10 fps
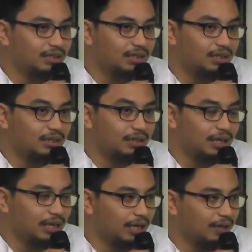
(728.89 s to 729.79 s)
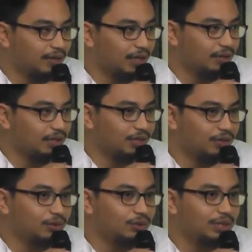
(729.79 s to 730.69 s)
I
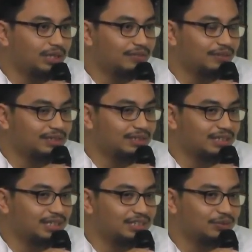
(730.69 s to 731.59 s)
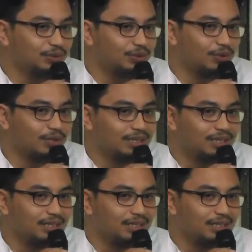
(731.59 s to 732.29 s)
told you that the first discussion was on